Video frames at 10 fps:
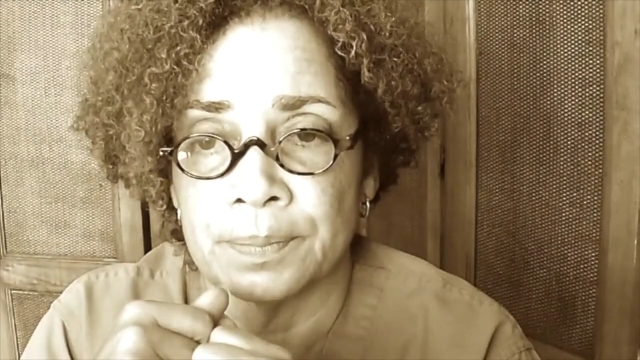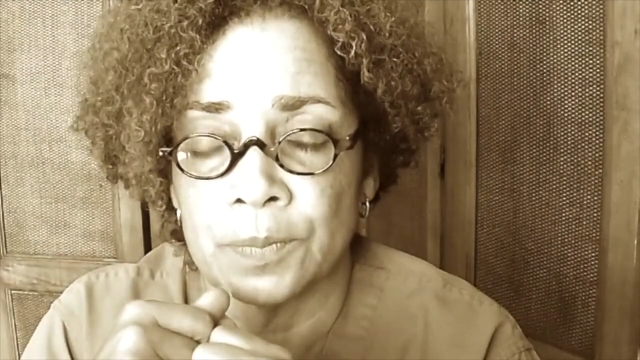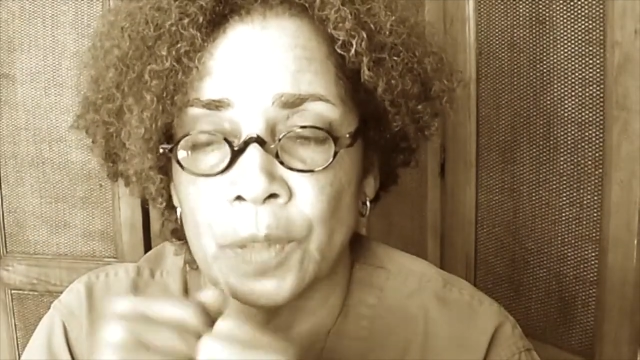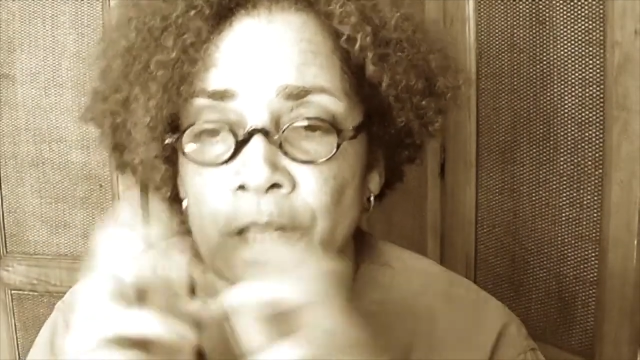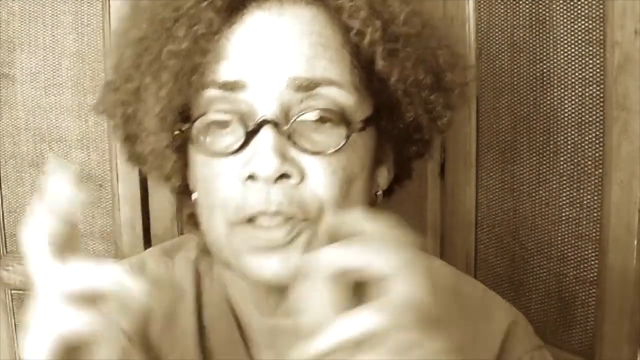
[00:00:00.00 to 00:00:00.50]

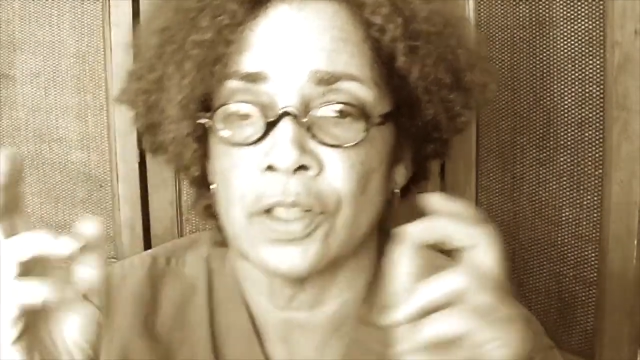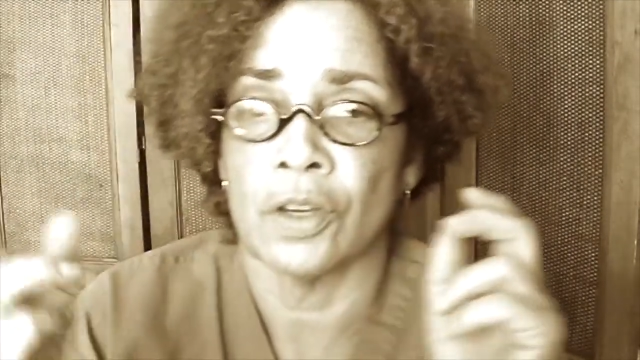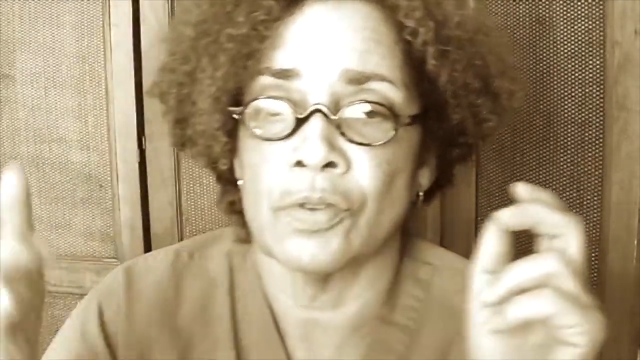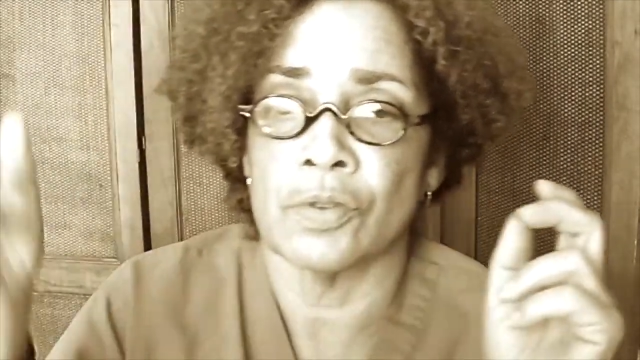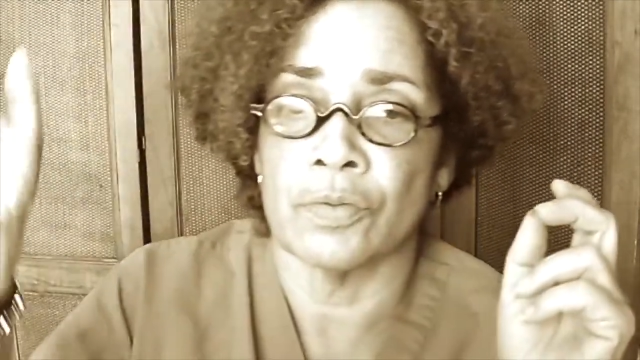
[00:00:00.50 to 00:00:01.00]
right, because it
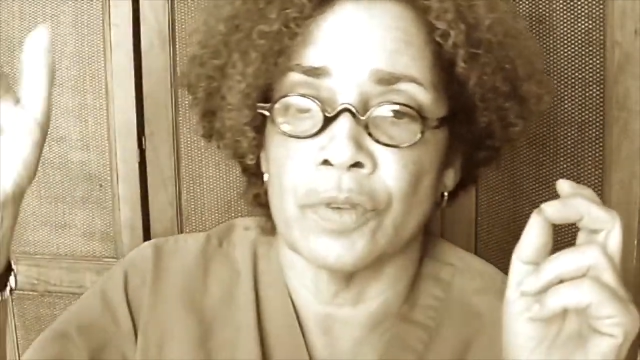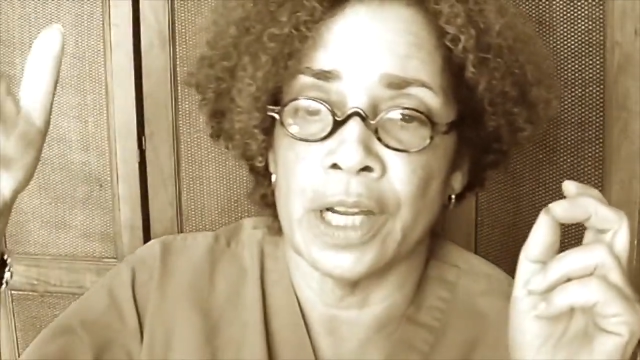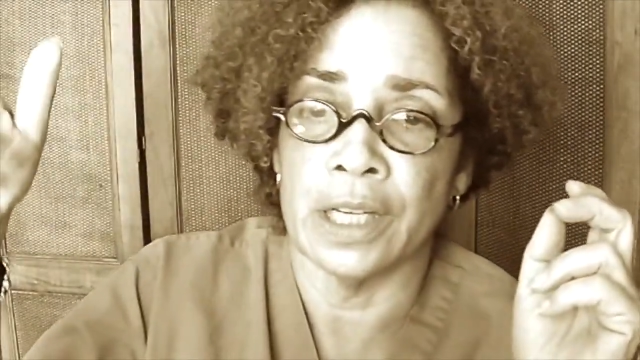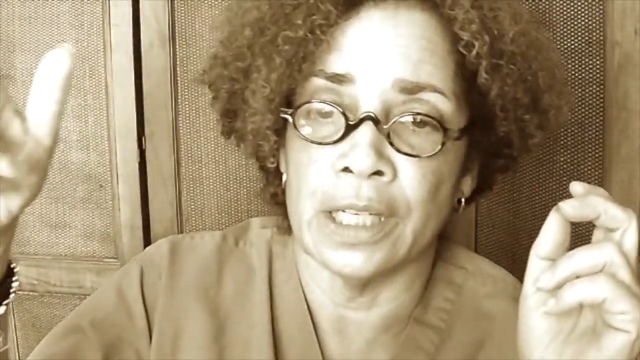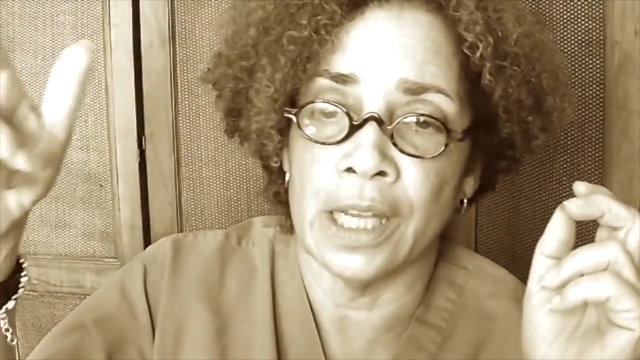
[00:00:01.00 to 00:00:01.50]
goes
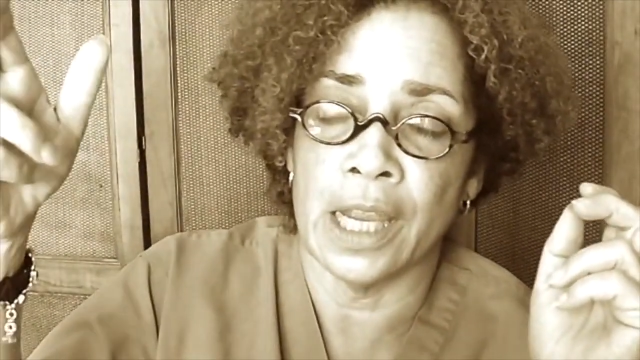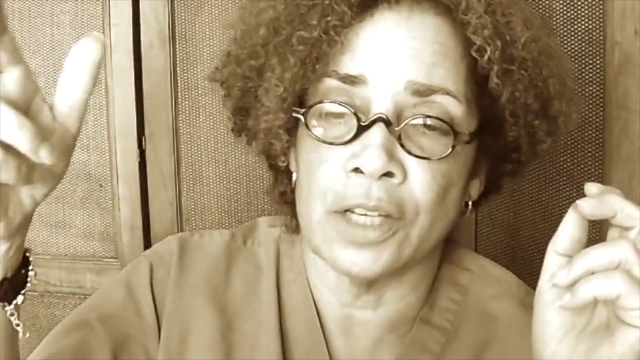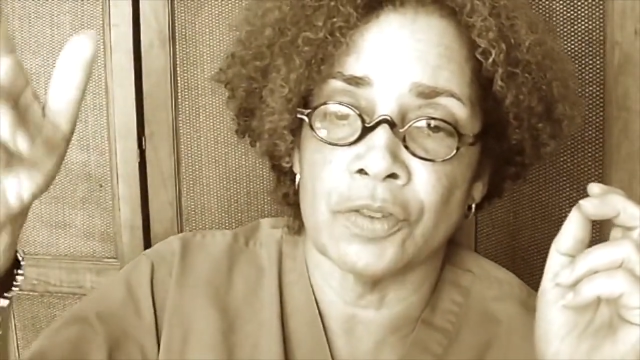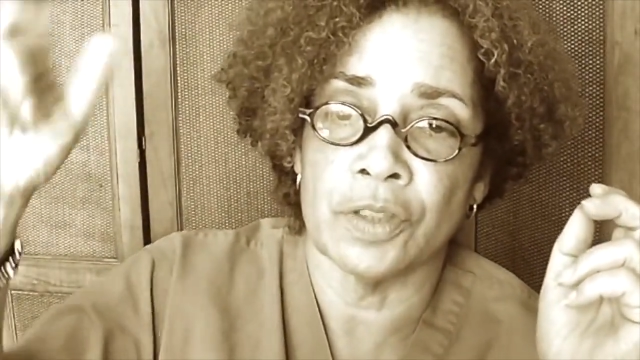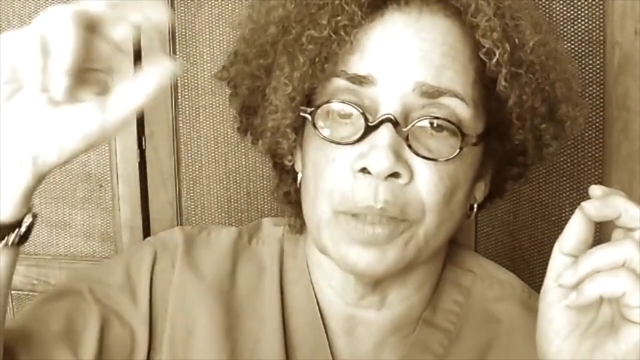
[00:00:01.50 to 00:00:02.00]
right
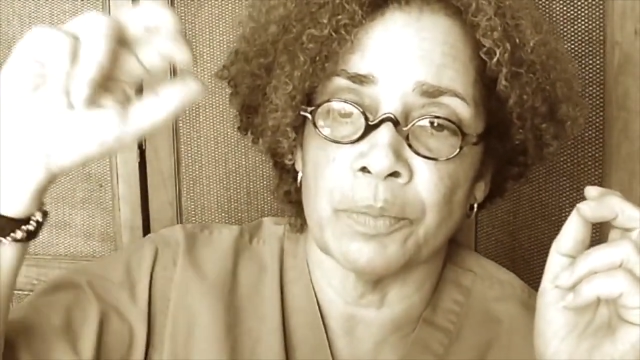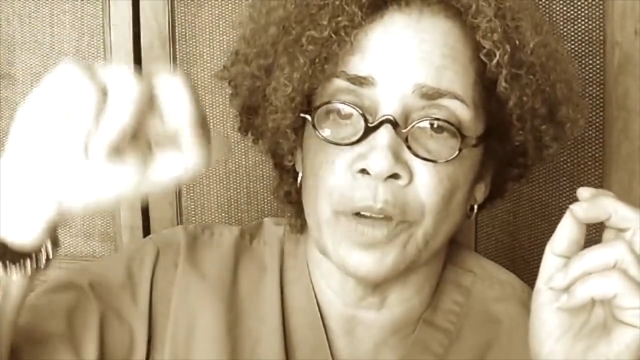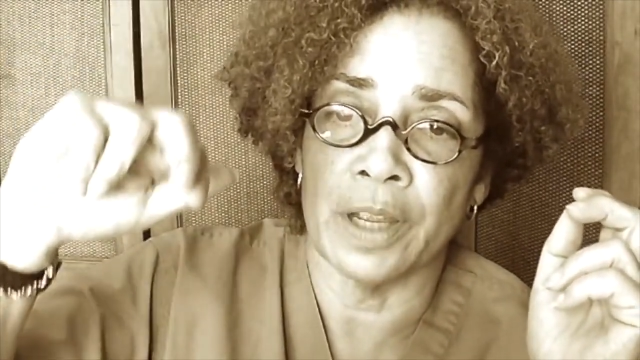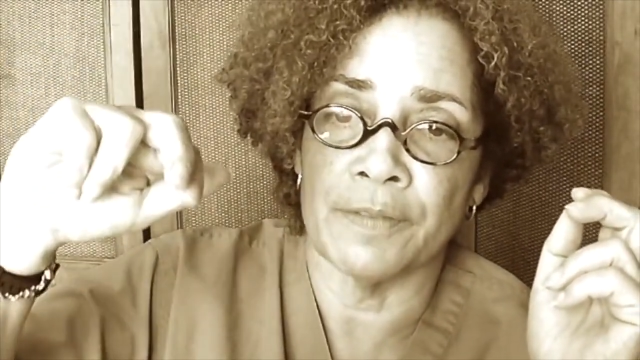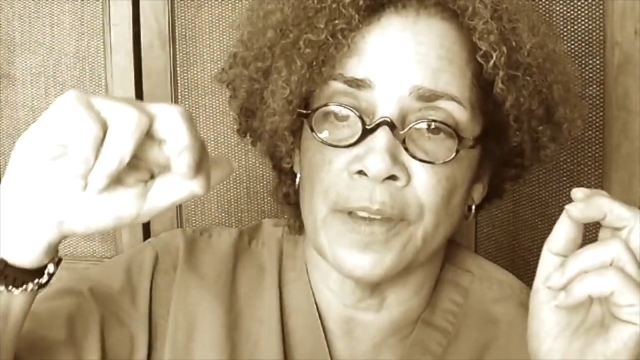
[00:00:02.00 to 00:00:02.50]
atrium,
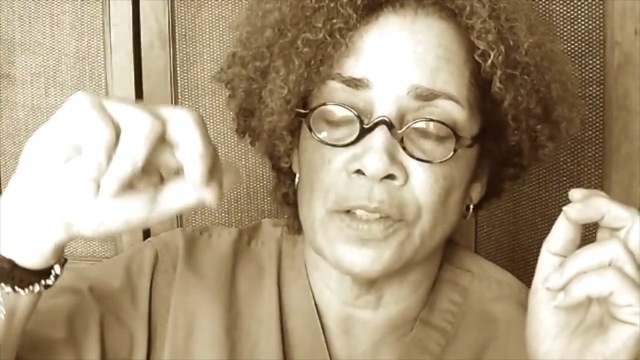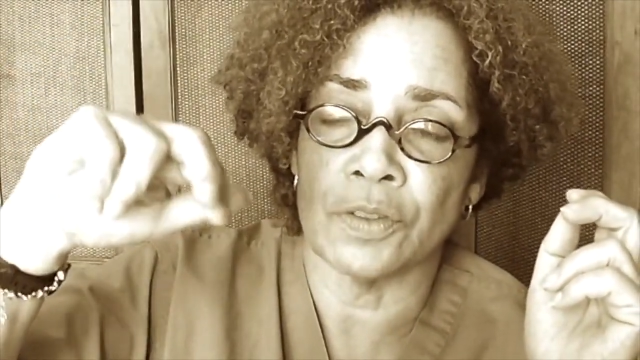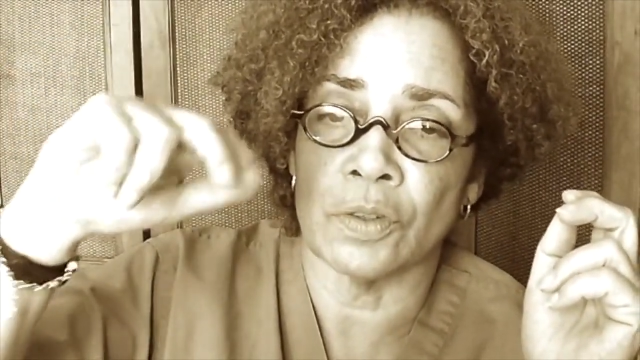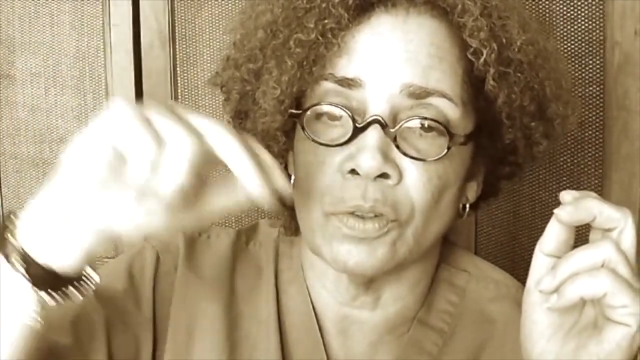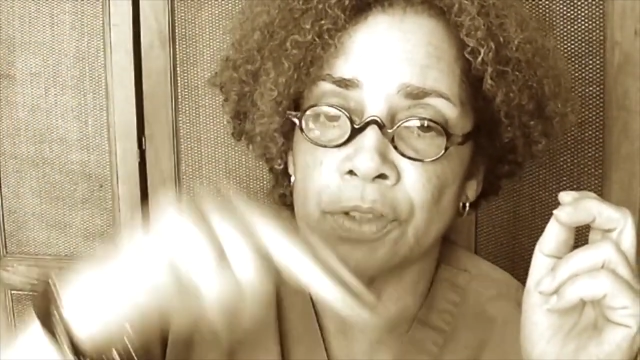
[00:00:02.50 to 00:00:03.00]
right
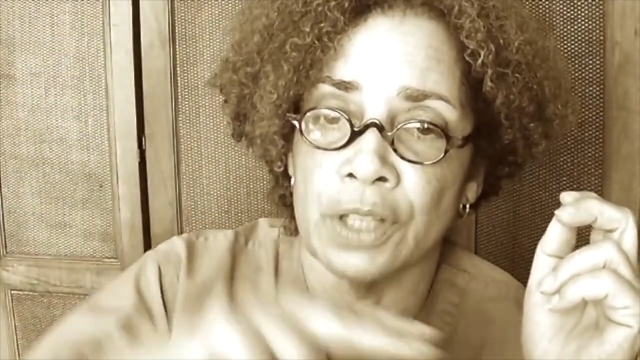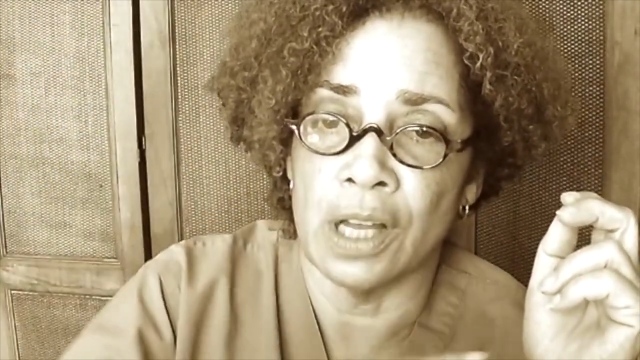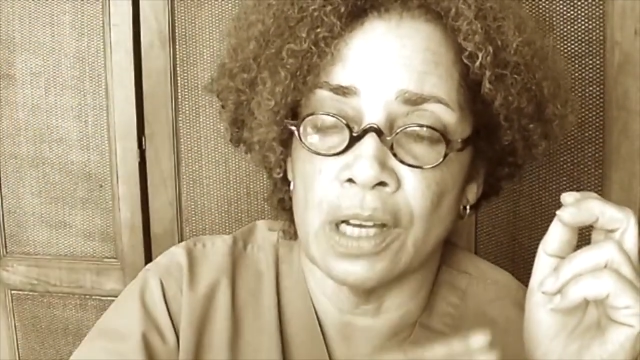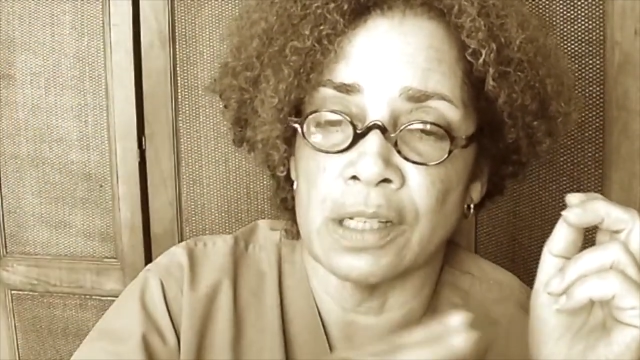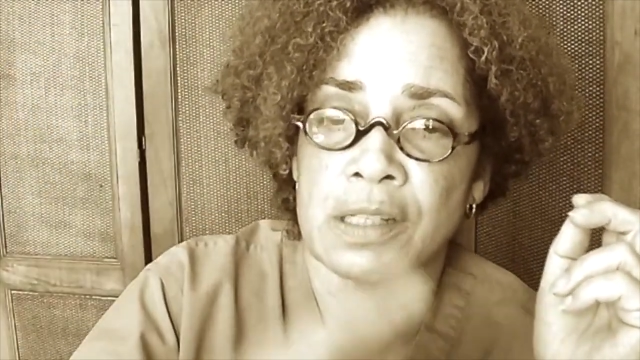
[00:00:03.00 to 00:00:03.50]
ventricle,
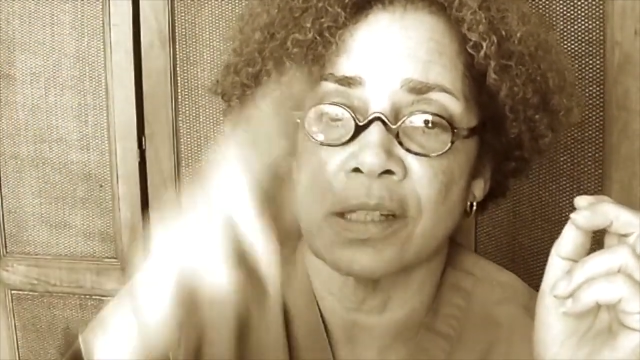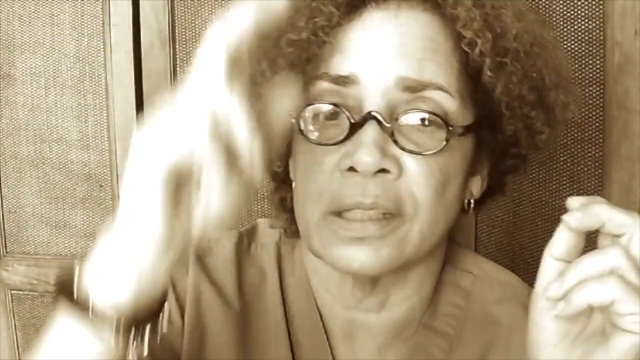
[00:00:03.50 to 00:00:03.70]
lungs,